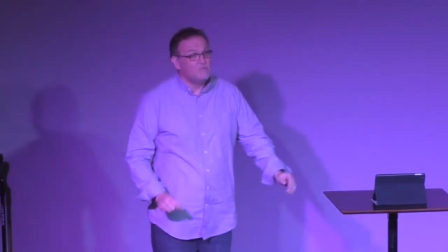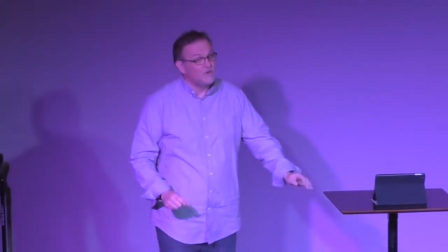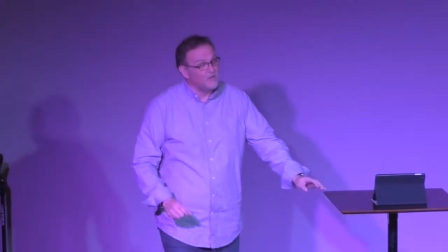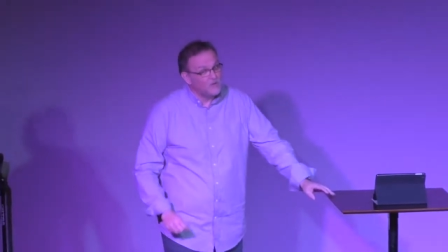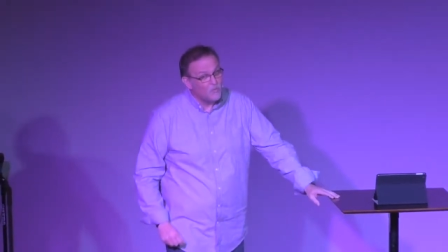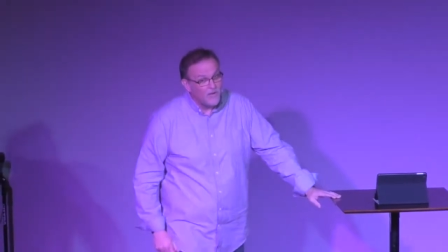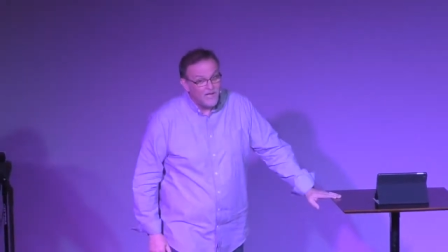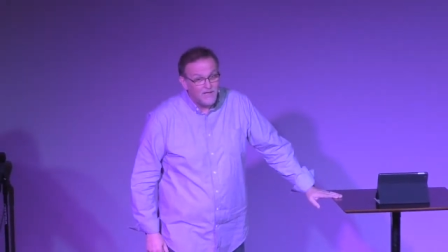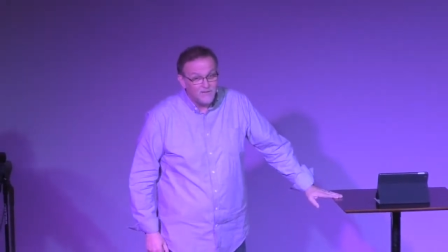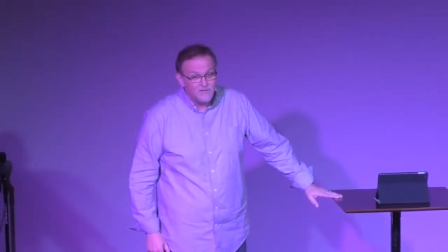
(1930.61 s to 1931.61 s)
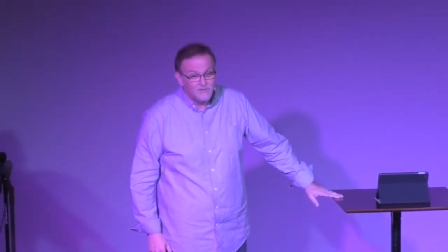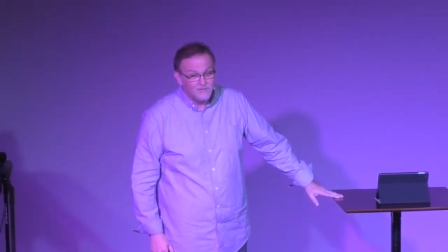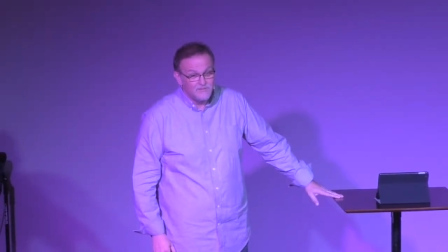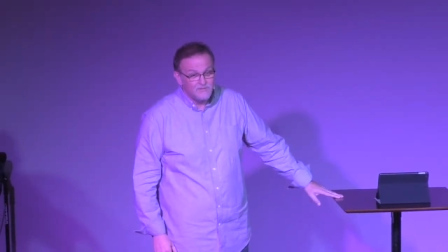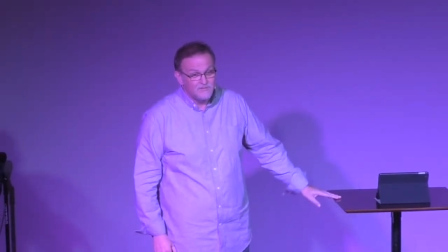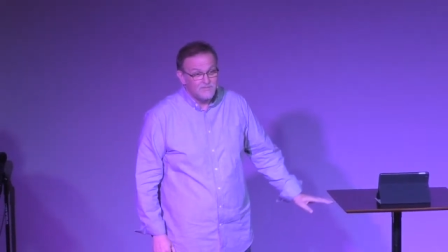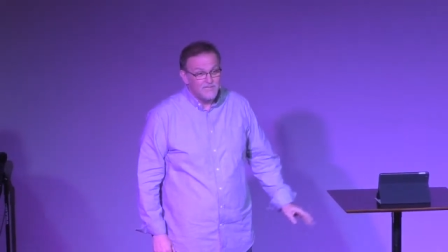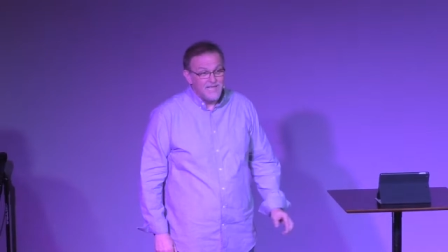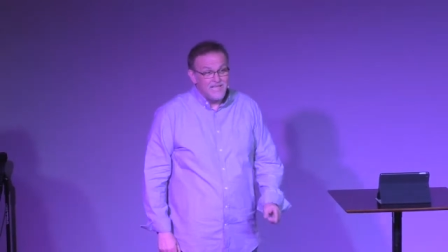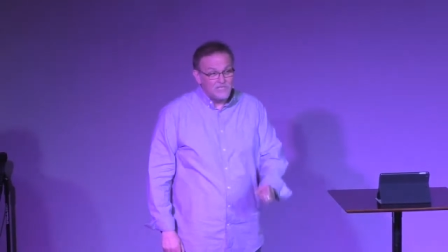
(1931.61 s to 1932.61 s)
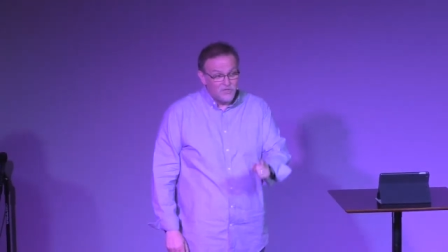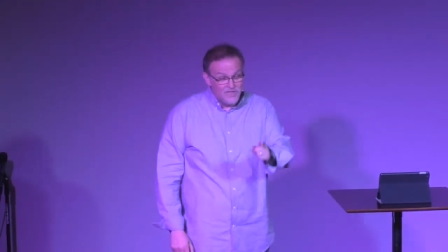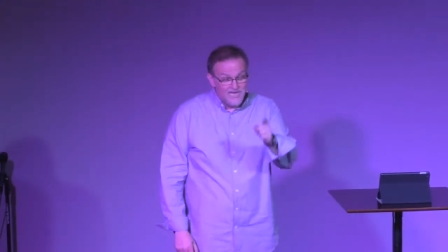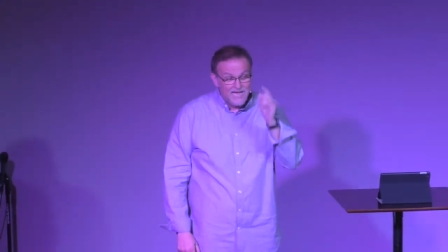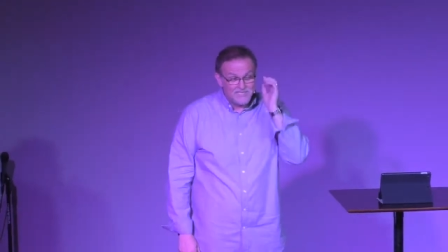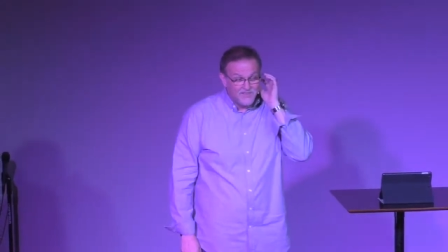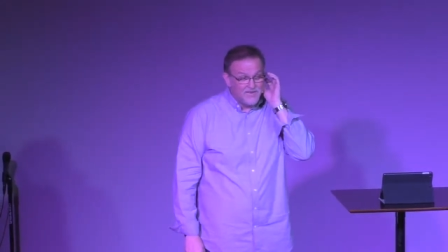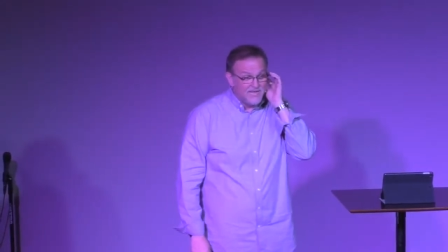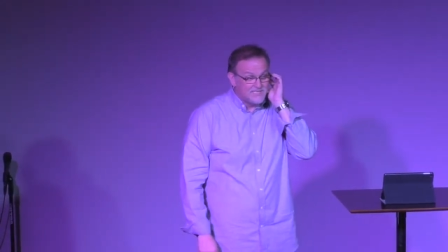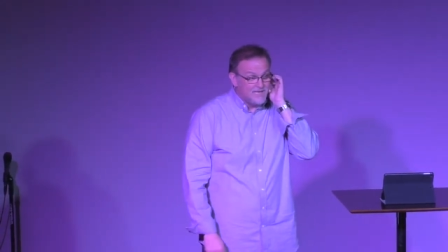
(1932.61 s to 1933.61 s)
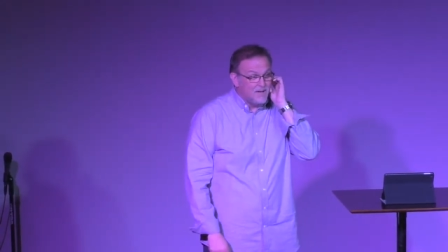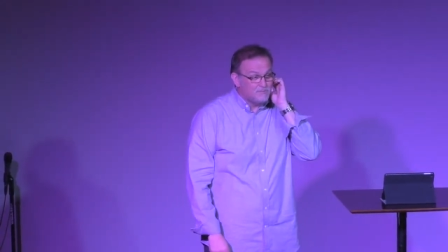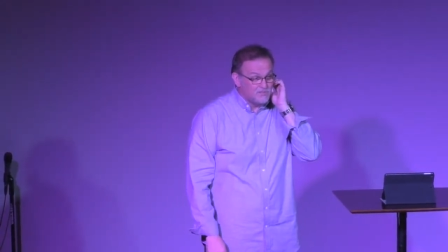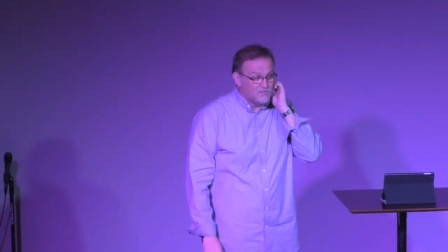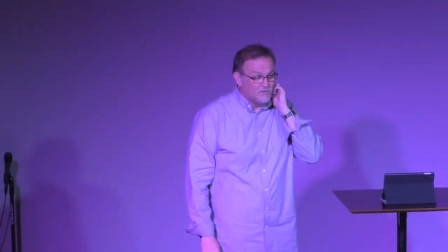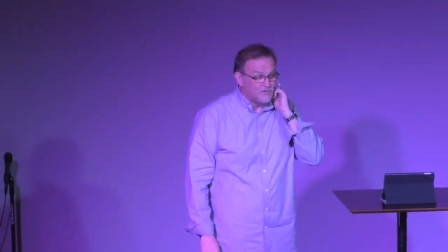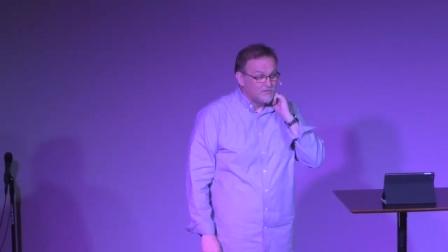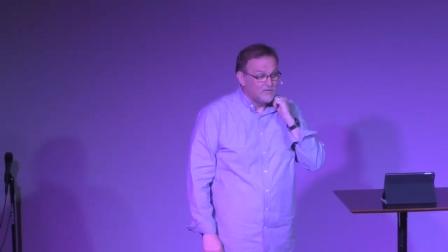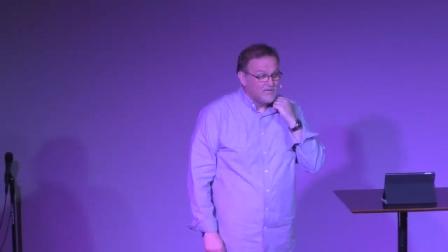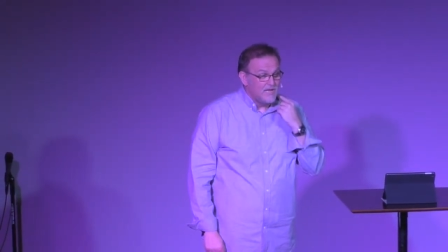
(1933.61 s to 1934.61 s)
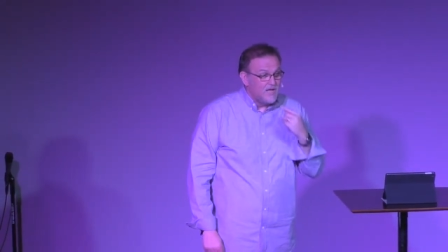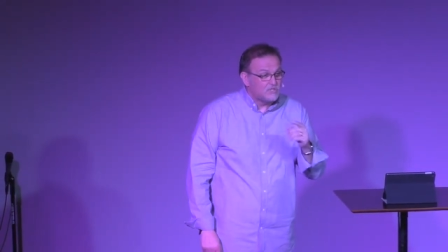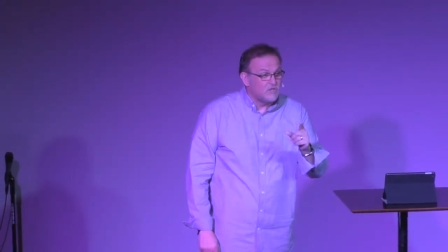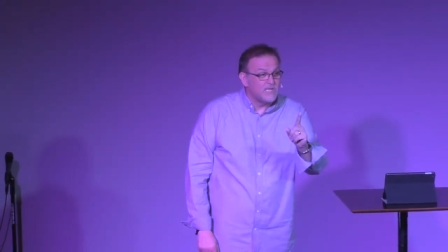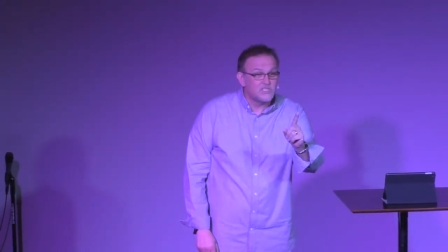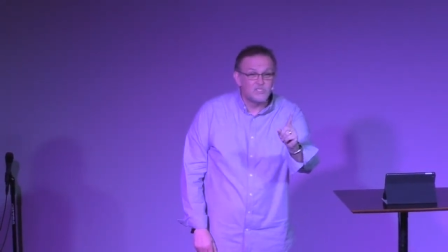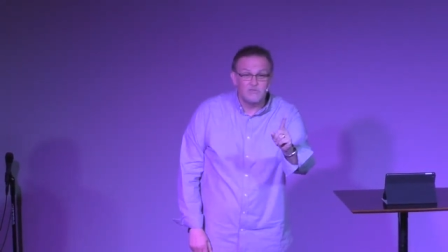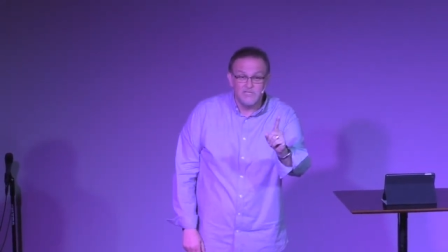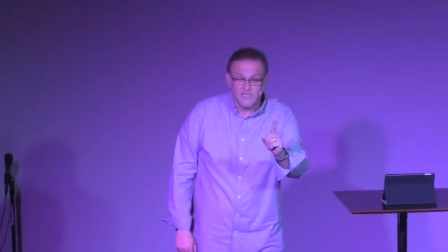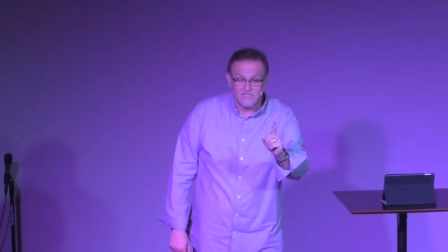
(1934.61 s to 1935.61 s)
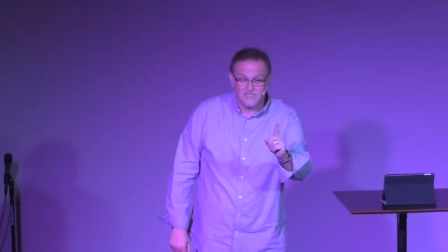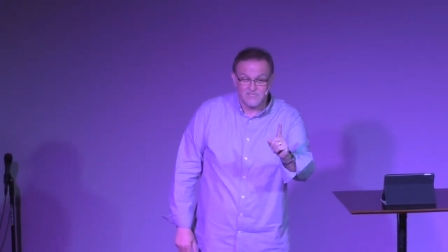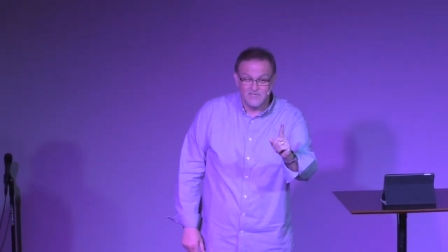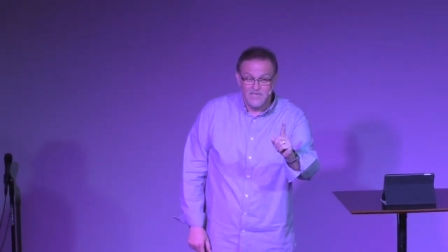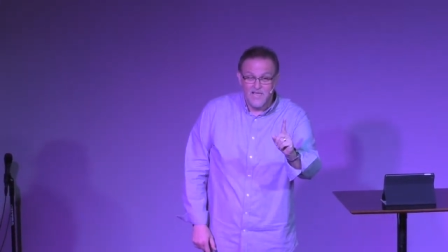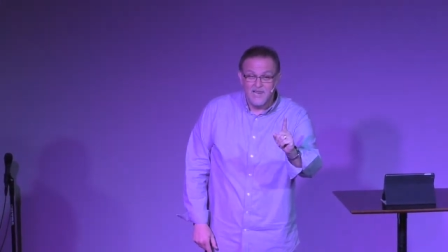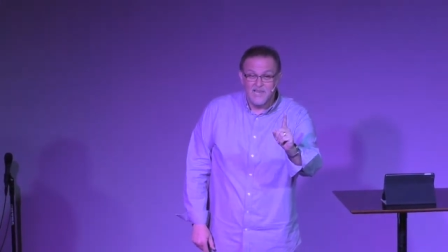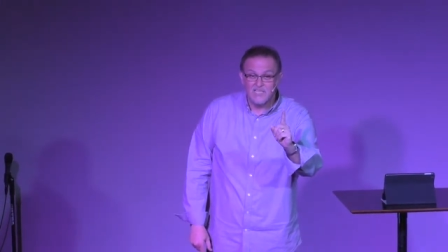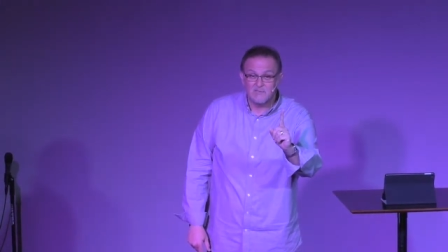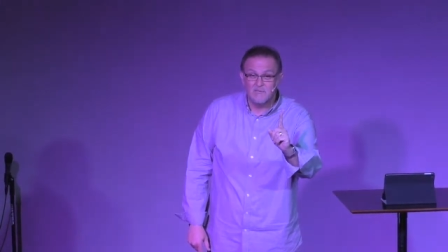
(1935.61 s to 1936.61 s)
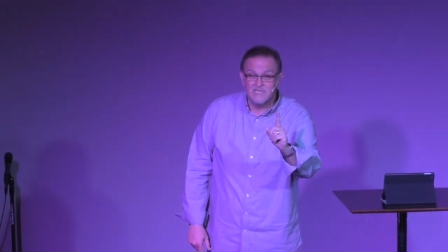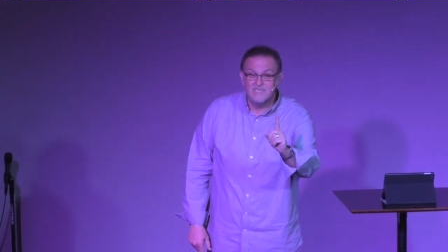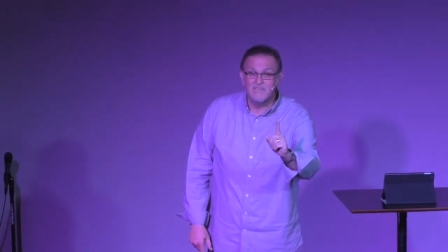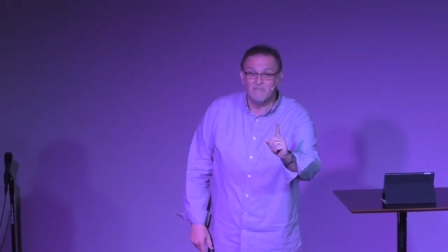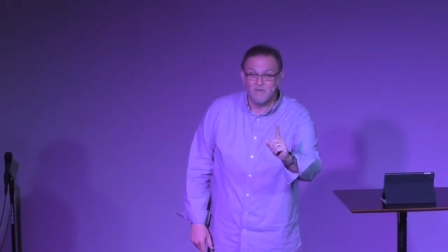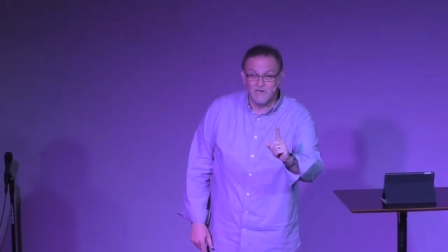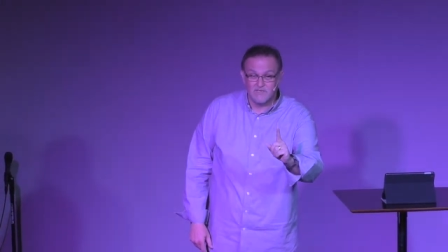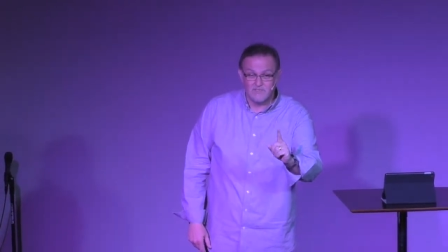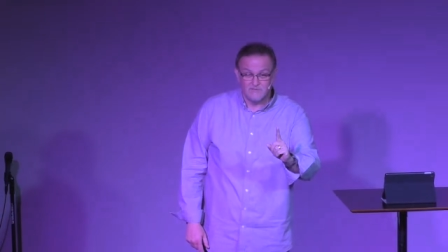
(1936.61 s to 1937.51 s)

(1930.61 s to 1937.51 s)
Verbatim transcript: for a little while till they got to the next obstacle. So let's do this. Let's be different